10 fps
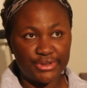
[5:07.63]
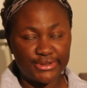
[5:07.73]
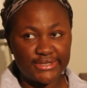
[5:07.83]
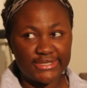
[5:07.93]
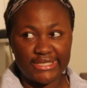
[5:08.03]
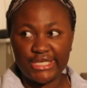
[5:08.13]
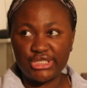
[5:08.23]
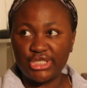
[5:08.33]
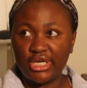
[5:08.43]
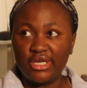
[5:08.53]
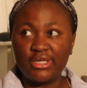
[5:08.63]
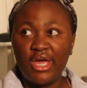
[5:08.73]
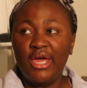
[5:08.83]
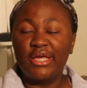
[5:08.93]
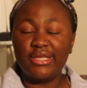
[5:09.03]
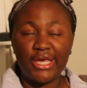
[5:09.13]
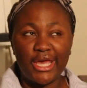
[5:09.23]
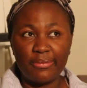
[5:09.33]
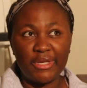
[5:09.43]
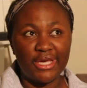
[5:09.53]
installation, they
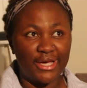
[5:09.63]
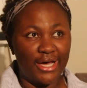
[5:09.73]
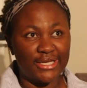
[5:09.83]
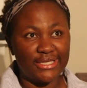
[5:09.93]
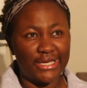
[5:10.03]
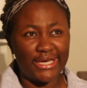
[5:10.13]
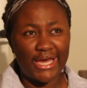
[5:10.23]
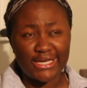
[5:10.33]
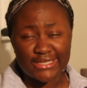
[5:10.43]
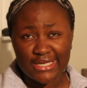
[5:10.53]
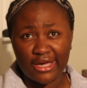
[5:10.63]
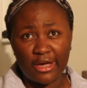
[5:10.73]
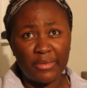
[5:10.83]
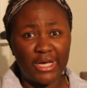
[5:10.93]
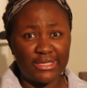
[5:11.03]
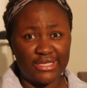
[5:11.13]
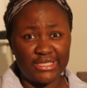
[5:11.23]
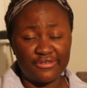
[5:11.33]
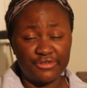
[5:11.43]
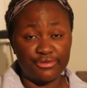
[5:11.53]
came here at like 8 AM and they
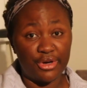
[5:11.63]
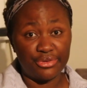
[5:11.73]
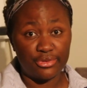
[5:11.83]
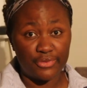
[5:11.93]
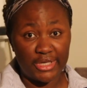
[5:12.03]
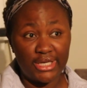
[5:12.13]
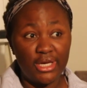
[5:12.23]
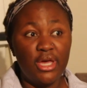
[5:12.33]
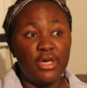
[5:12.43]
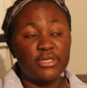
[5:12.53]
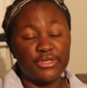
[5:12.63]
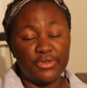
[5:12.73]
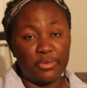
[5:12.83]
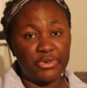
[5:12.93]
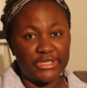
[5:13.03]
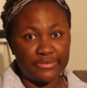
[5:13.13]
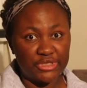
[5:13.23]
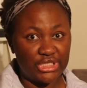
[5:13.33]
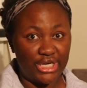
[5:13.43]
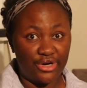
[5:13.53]
left around 3, so they were pretty
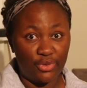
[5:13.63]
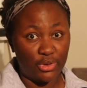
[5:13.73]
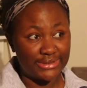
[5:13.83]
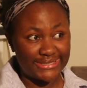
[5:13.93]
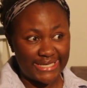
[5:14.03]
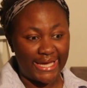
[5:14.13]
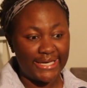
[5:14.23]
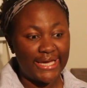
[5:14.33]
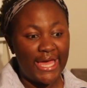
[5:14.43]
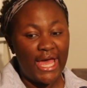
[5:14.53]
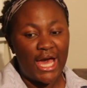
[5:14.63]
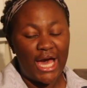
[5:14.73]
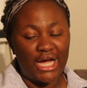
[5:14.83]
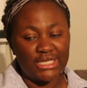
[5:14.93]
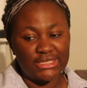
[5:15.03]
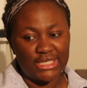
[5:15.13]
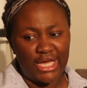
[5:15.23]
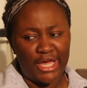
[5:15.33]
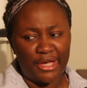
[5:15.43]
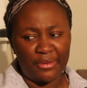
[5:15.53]
much here all day. And
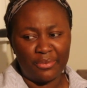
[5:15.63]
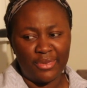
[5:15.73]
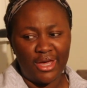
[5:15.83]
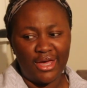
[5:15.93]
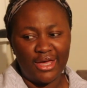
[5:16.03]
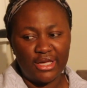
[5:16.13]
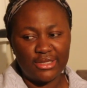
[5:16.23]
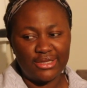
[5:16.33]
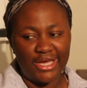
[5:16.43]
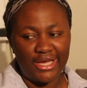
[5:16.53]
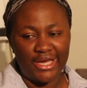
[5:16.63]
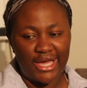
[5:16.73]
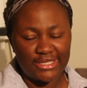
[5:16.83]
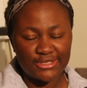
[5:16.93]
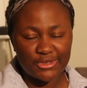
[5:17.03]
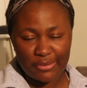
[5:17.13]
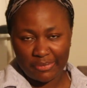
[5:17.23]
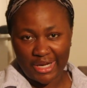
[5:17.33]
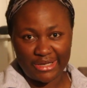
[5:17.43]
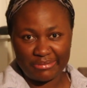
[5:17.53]
they ended up
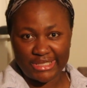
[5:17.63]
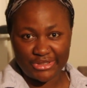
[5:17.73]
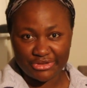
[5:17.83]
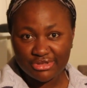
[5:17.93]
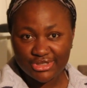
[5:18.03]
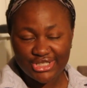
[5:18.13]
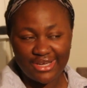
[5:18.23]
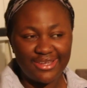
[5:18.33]
buying me lunch.